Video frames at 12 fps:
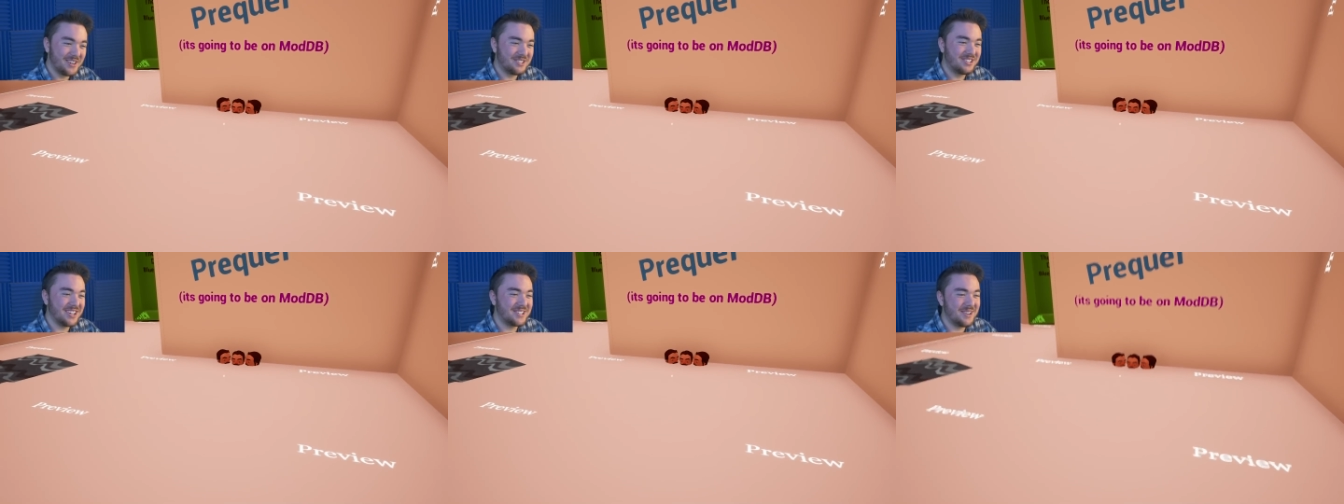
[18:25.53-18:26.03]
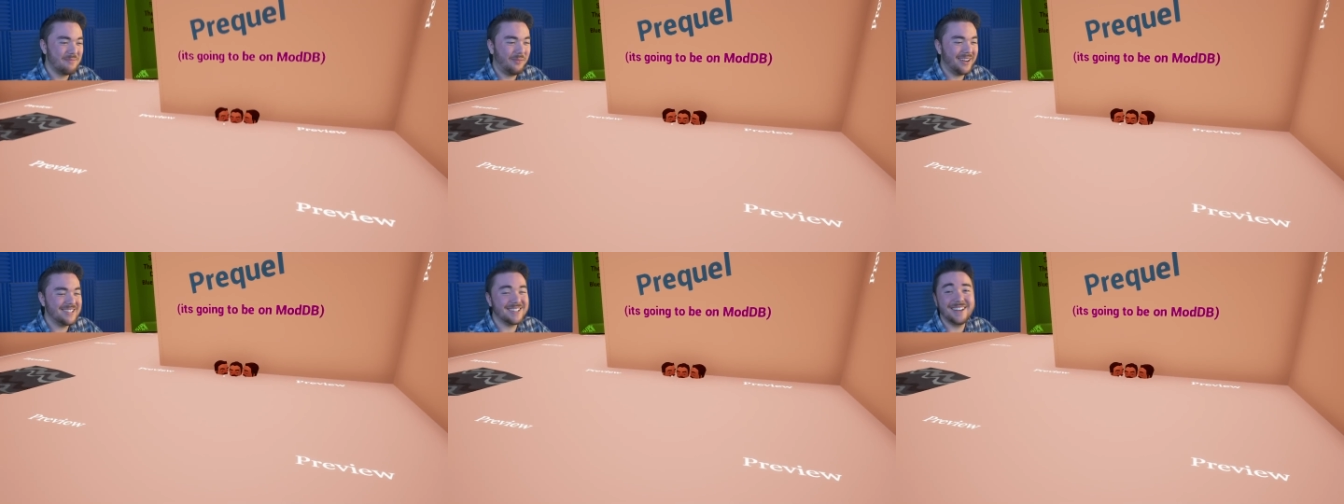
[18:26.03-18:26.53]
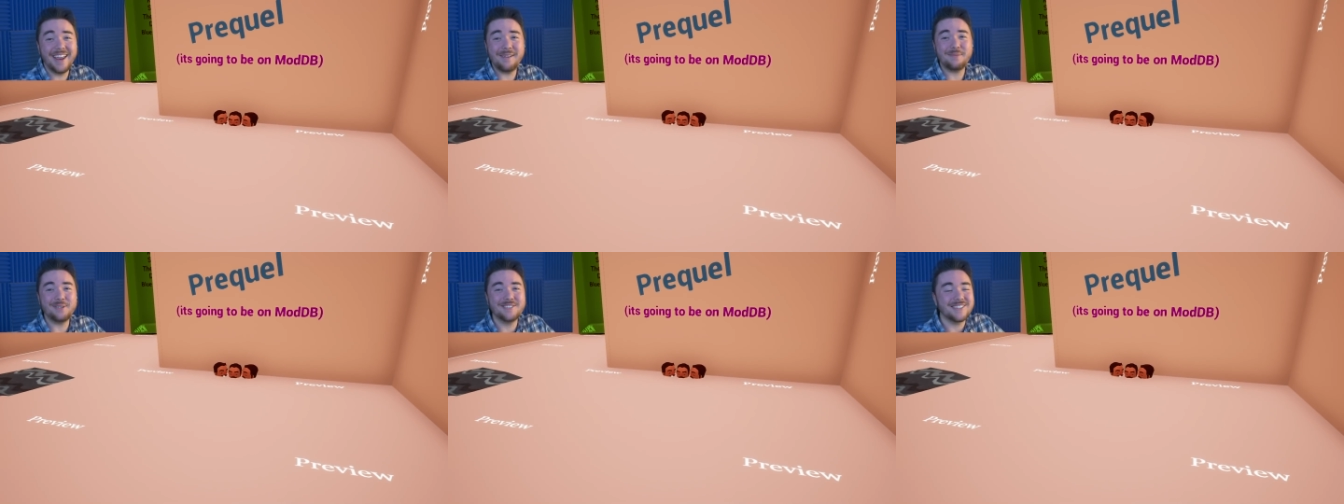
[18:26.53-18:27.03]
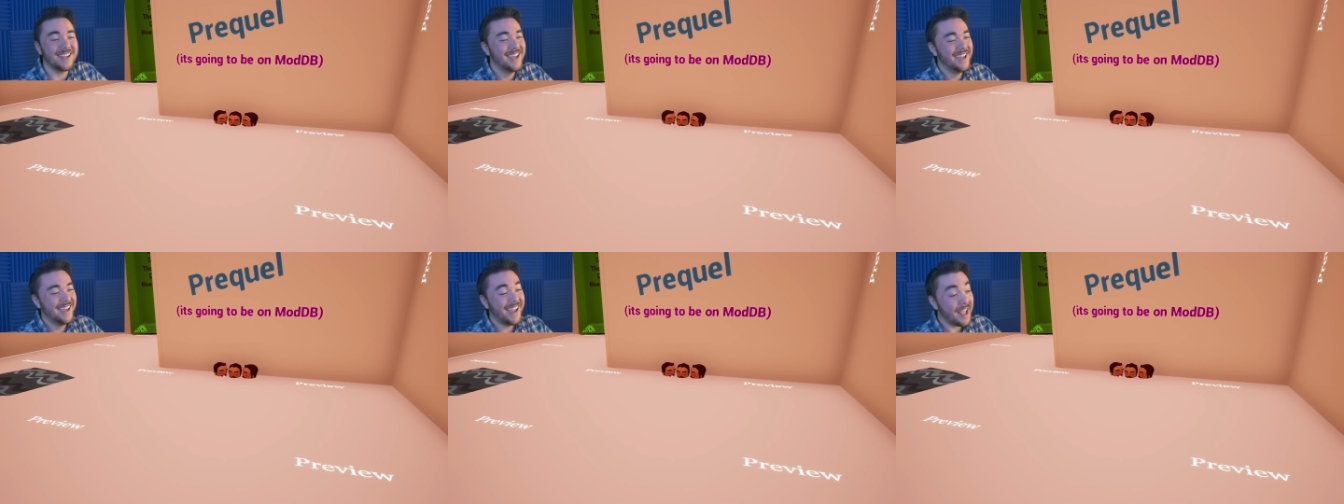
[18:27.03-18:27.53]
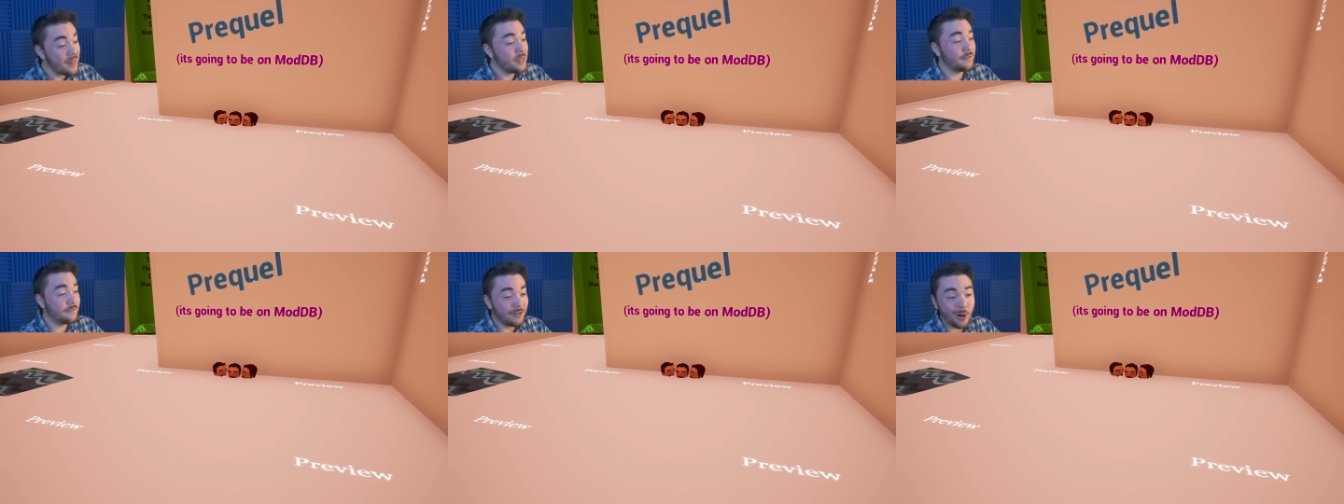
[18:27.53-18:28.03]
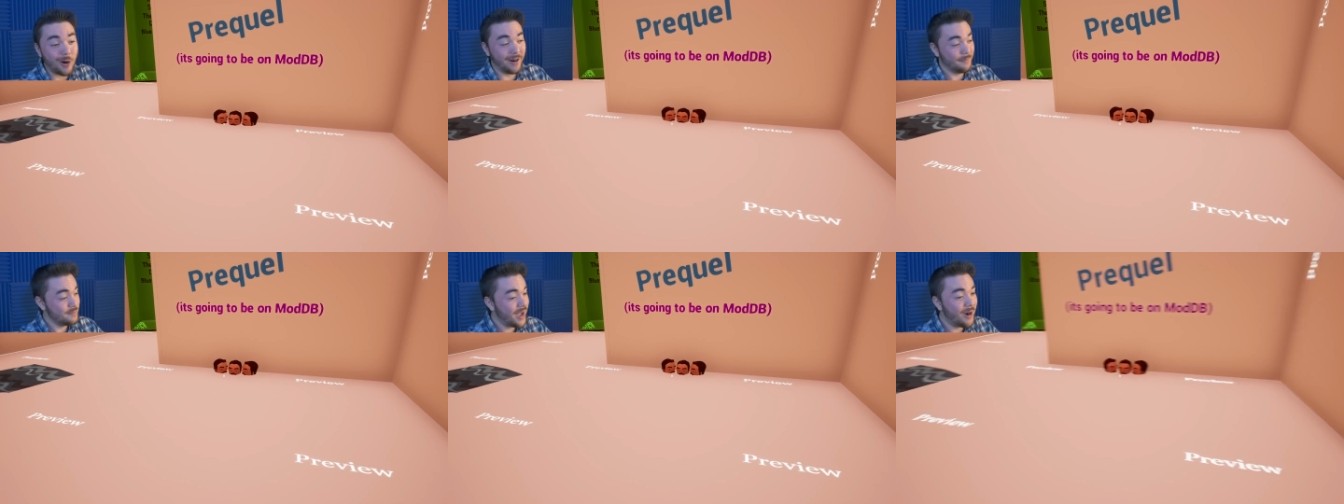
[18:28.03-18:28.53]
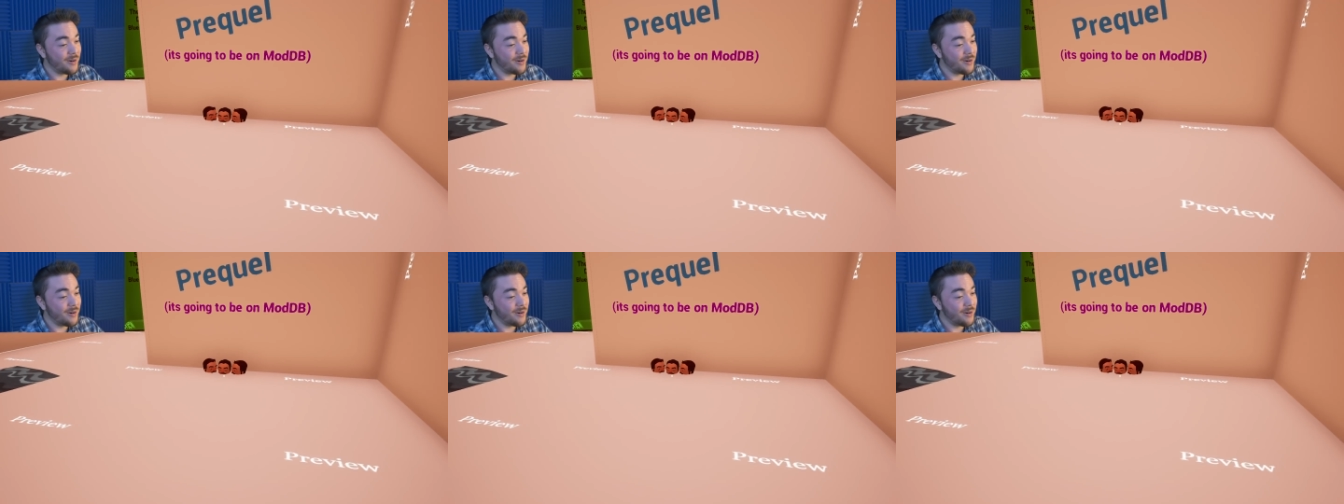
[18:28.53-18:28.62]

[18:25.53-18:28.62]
There's just a bunch of neighbors in the floor.